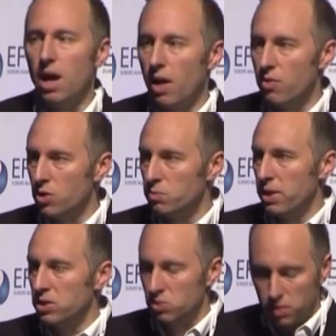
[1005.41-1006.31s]
and those
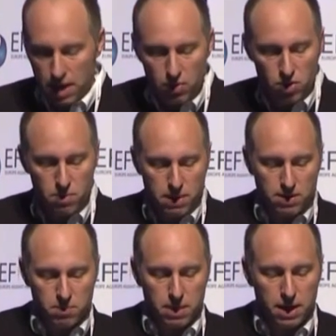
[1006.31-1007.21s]
patients without
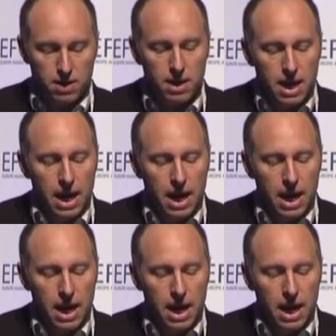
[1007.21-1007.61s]
neuropathic pain,